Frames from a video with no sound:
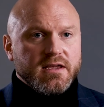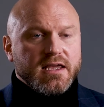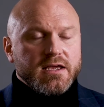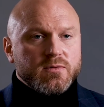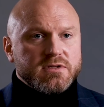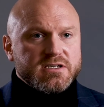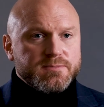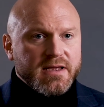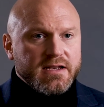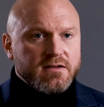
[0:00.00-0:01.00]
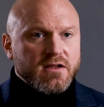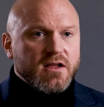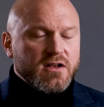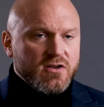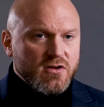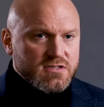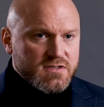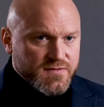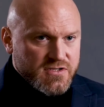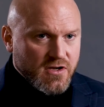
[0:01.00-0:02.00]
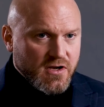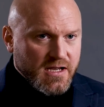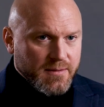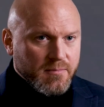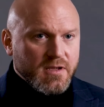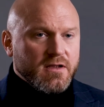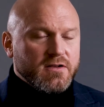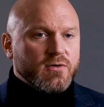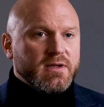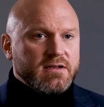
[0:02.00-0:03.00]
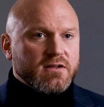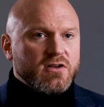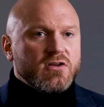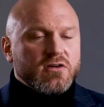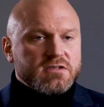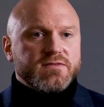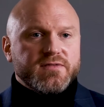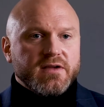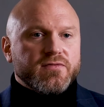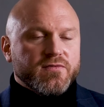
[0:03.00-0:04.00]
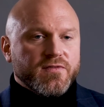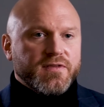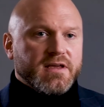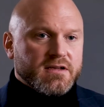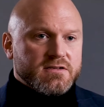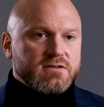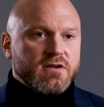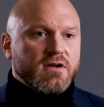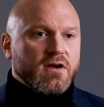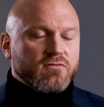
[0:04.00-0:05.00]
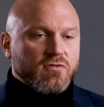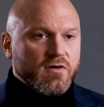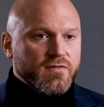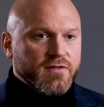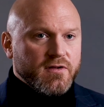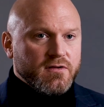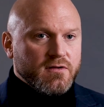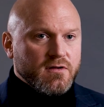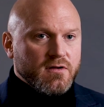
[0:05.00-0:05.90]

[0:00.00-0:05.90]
he would spend lots of time doing lots of different things rather than